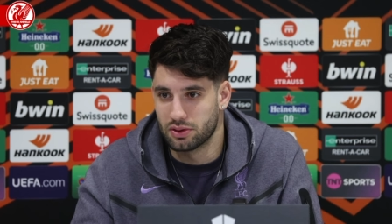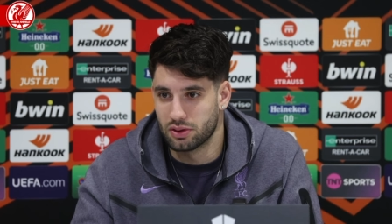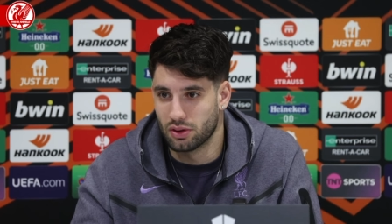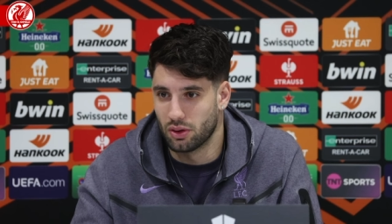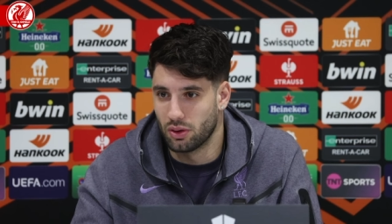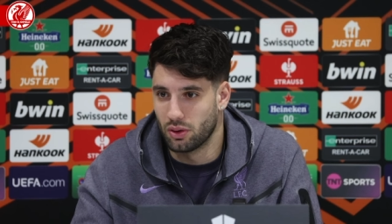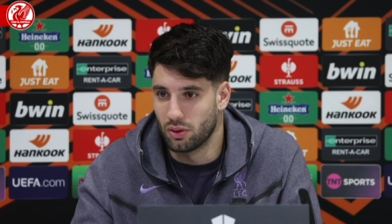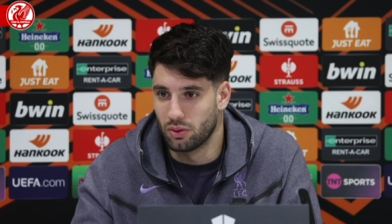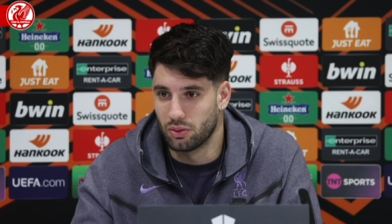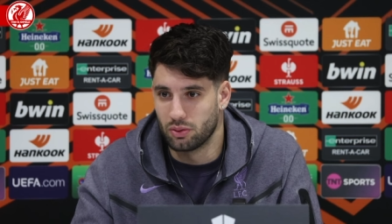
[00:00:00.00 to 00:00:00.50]

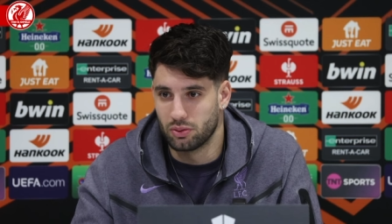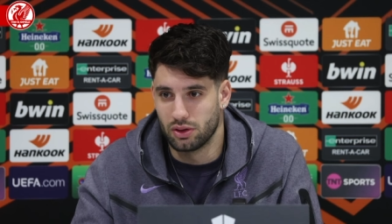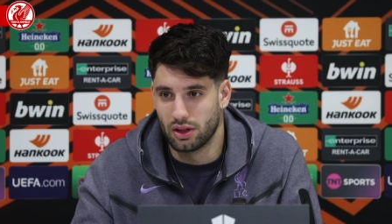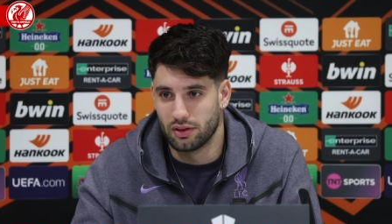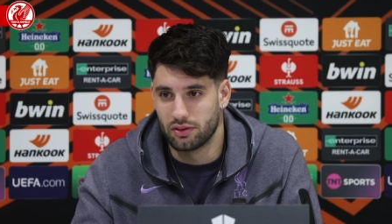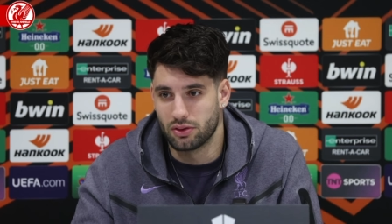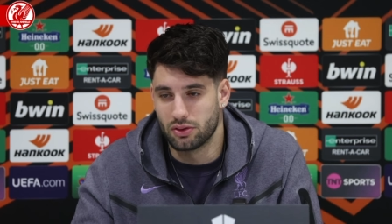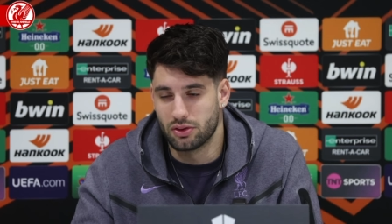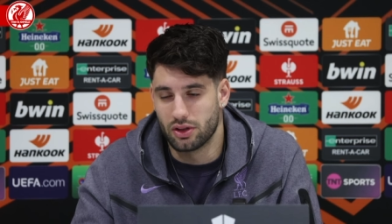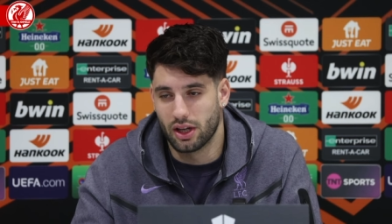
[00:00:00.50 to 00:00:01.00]
So we
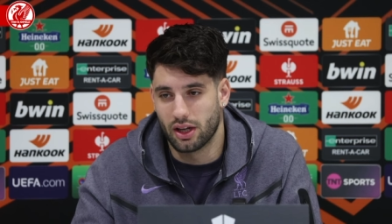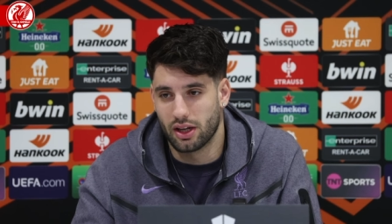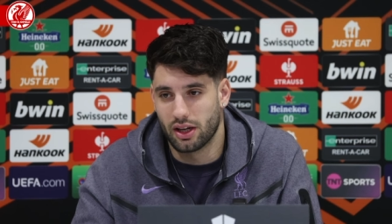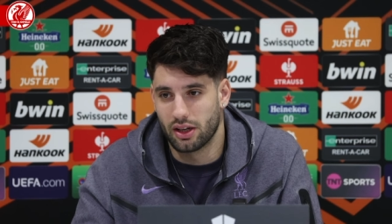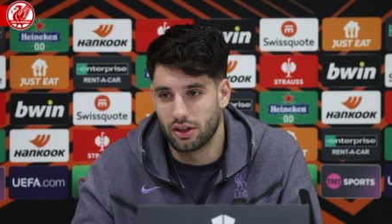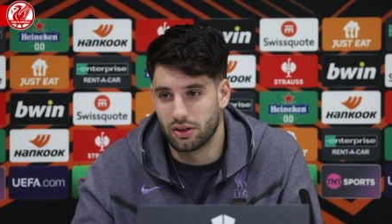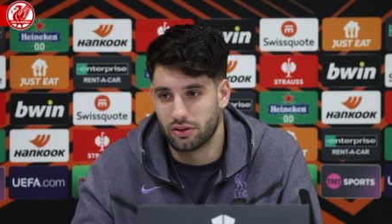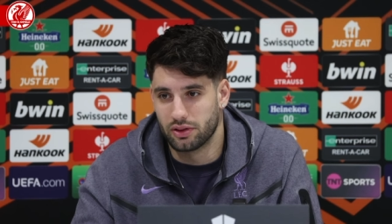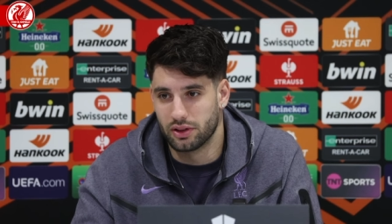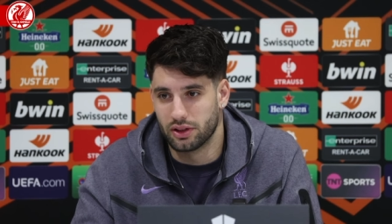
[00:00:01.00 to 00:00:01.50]
have to take
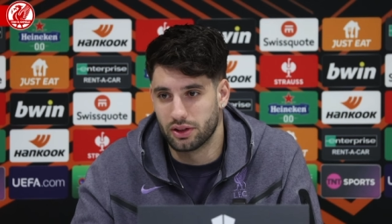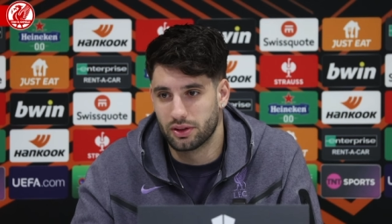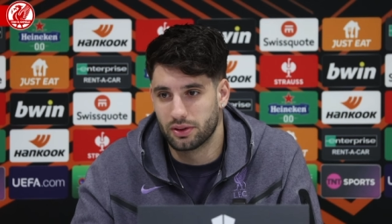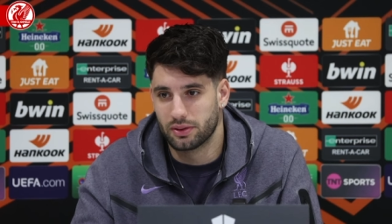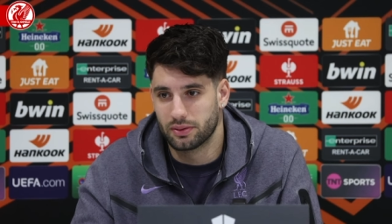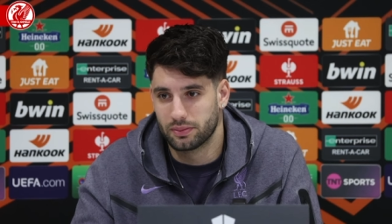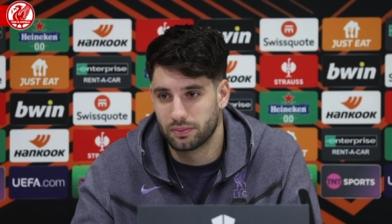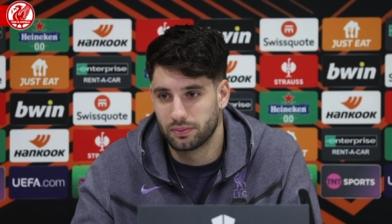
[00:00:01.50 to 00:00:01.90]
care of it.